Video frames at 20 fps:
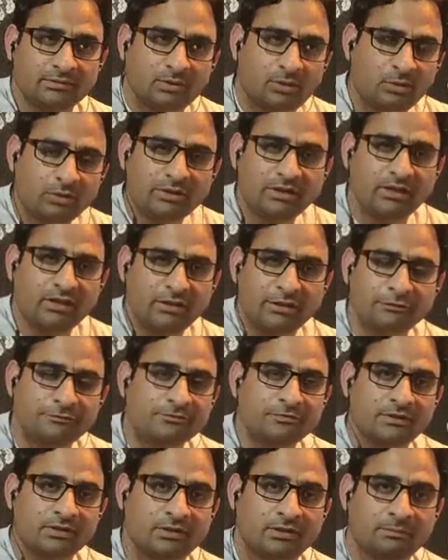okay,
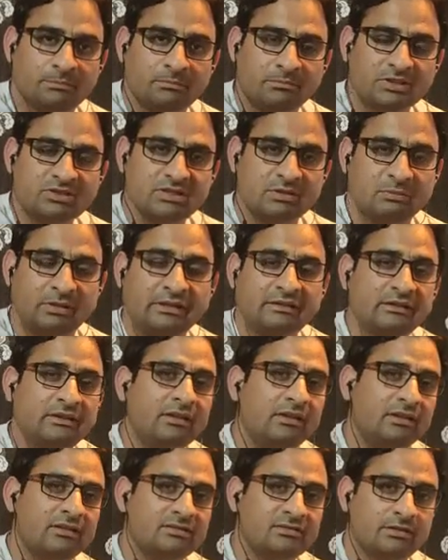if Mr. Bingley
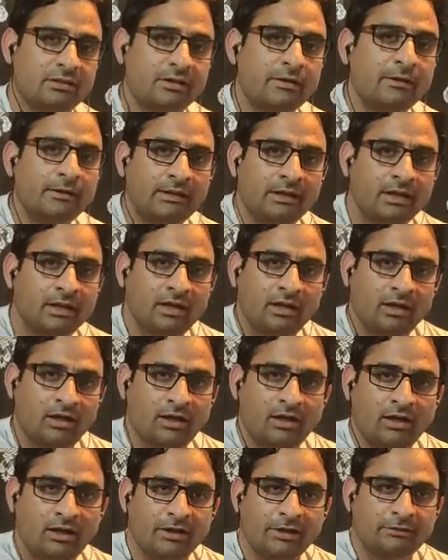is here,
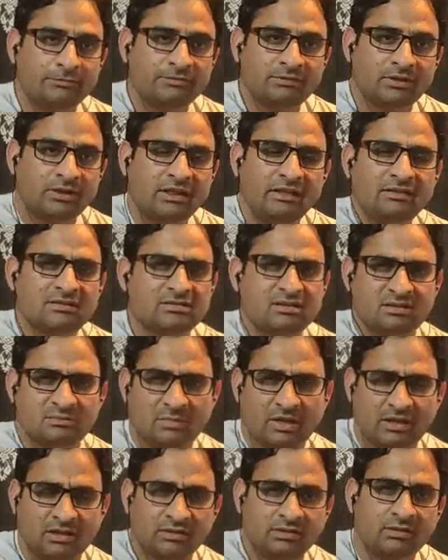if he doesn't
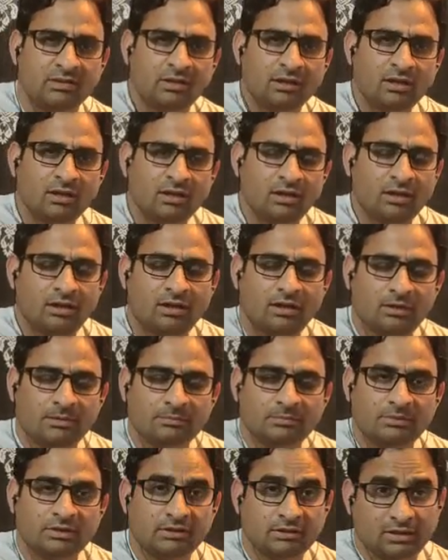marry
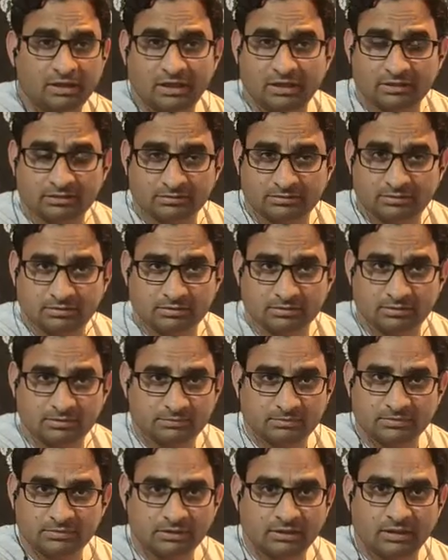our
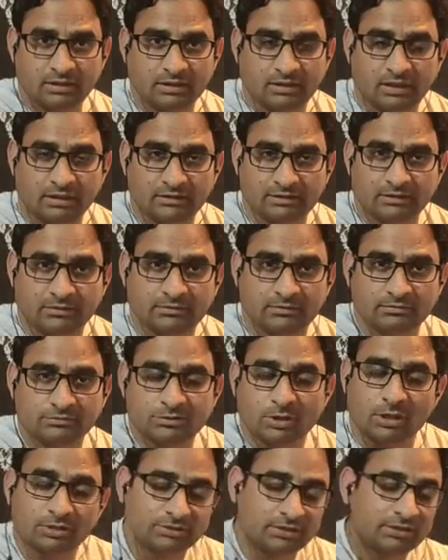
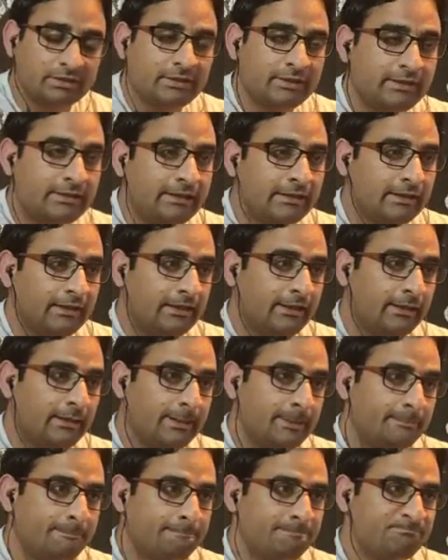daughter,
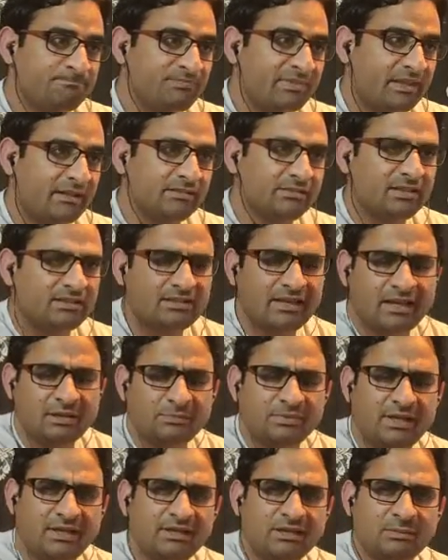there can
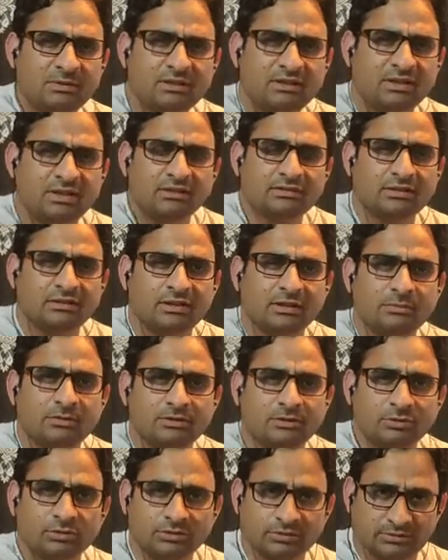be anybody in the
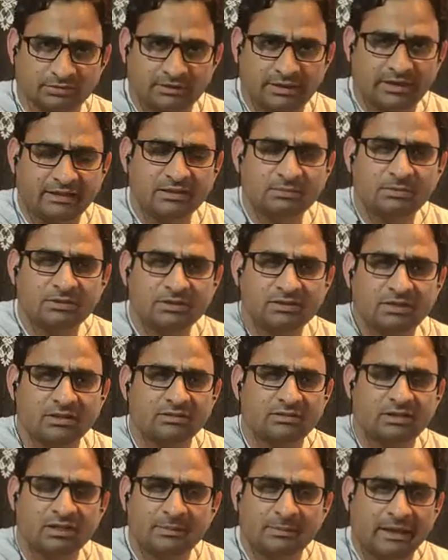neighborhood. Anybody can
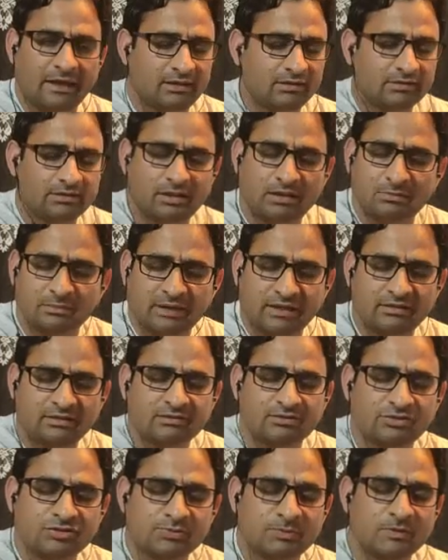come. Any
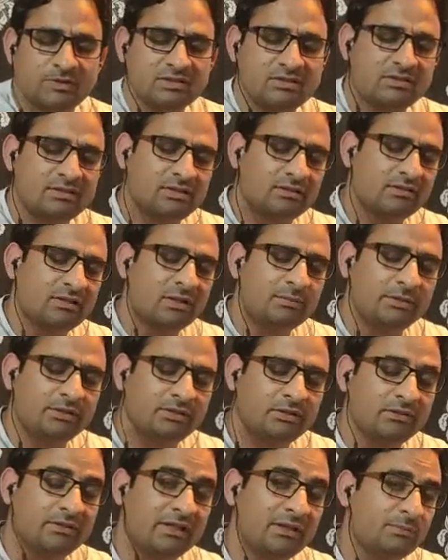rich person can come in
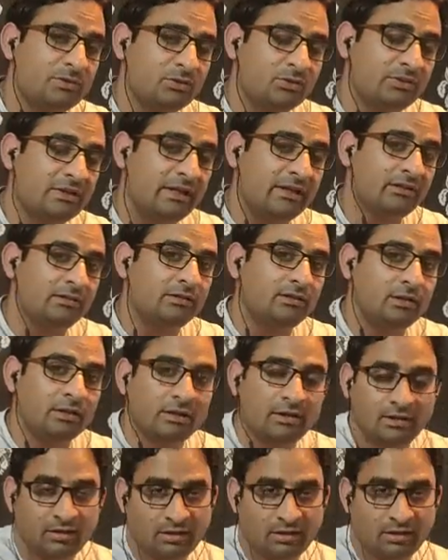our neighborhood, and